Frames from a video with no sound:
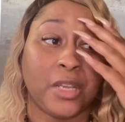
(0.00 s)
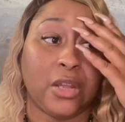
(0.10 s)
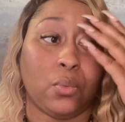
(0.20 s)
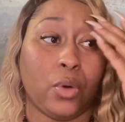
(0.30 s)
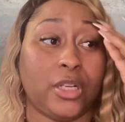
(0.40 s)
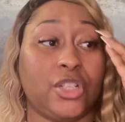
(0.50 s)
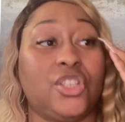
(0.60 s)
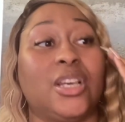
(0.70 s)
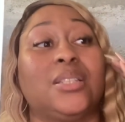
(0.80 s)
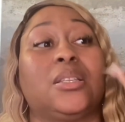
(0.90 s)
and wanting
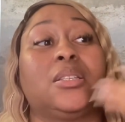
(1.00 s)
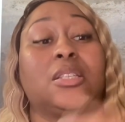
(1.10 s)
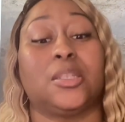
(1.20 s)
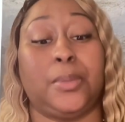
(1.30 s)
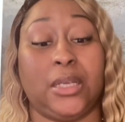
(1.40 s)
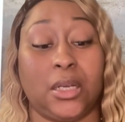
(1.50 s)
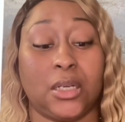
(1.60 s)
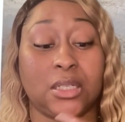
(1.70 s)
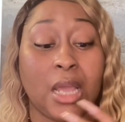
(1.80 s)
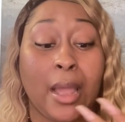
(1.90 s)
justice is
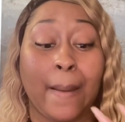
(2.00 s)
because